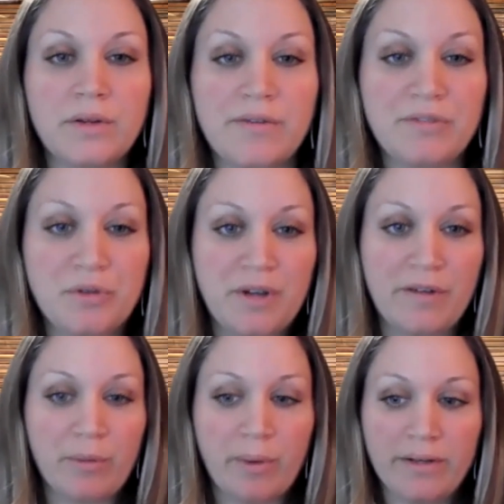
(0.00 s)
Good afternoon,
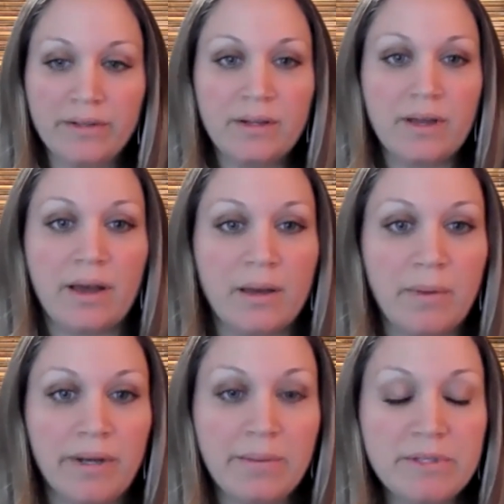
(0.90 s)
everyone.
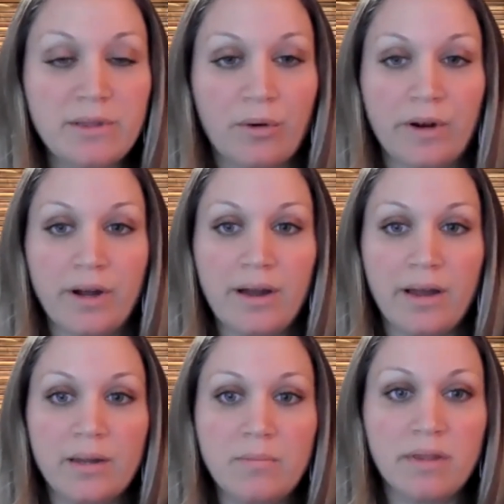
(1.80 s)
My name is Laura.
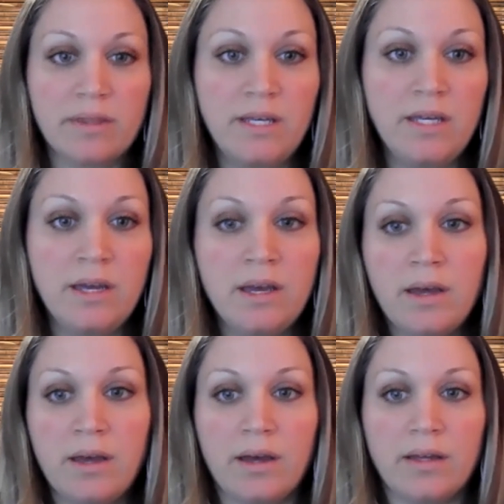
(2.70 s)
I'm the
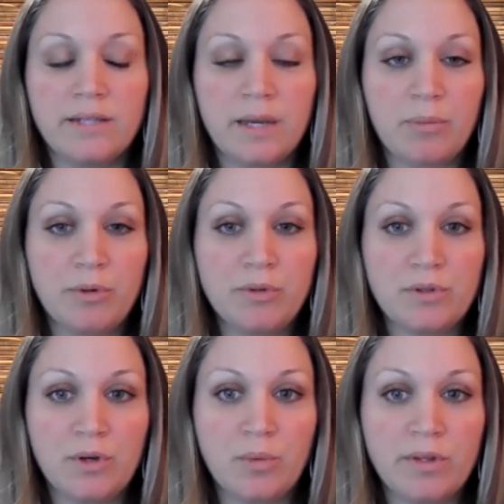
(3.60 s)
tech
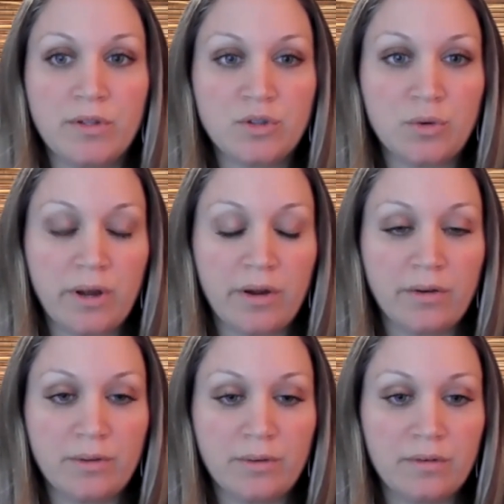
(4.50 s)
producer with
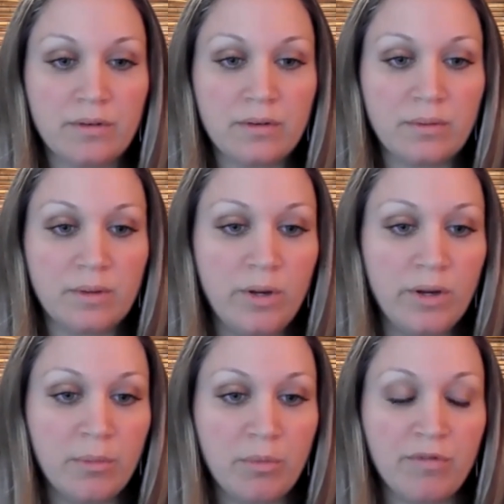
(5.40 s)
ShowCare,
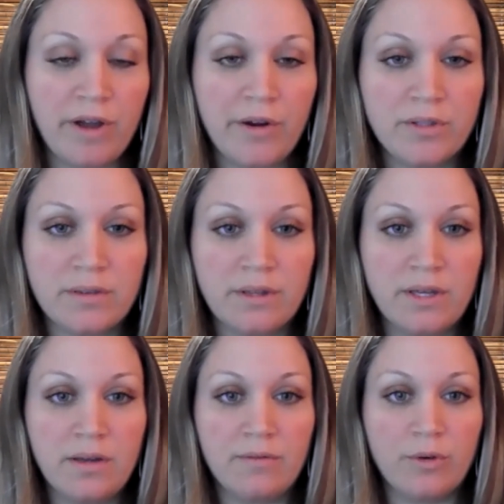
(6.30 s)
the providers of
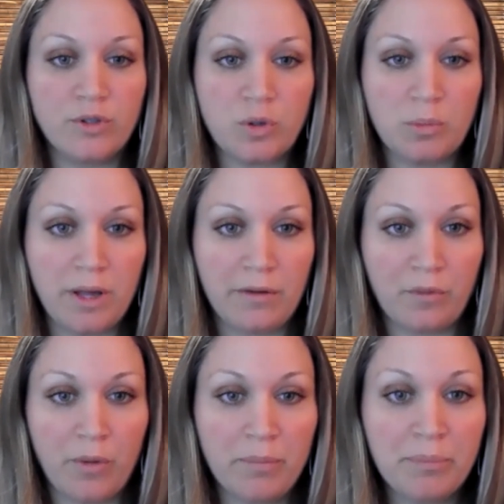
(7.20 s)
the virtual
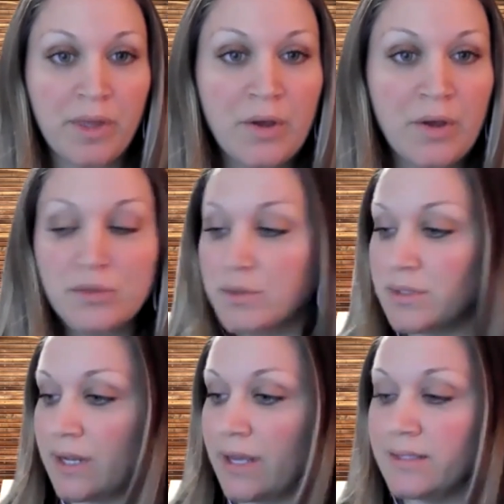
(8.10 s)
platform. So
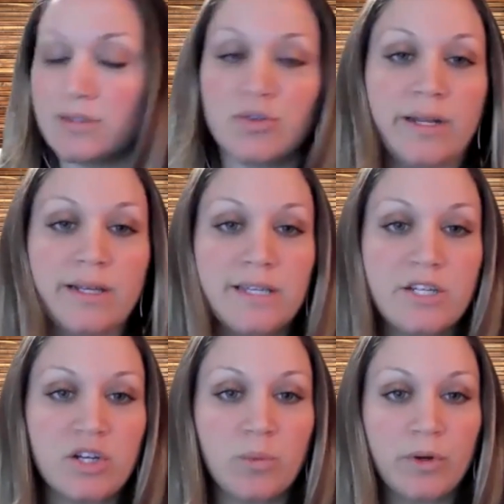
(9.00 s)
today's training
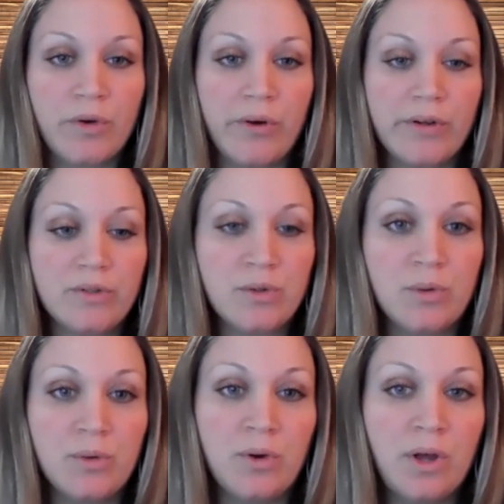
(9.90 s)
session, we're going
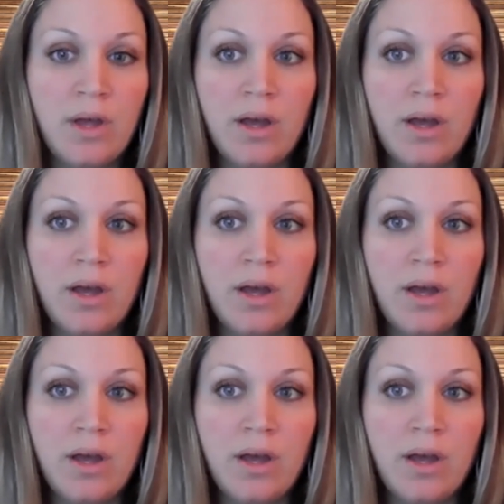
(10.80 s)
to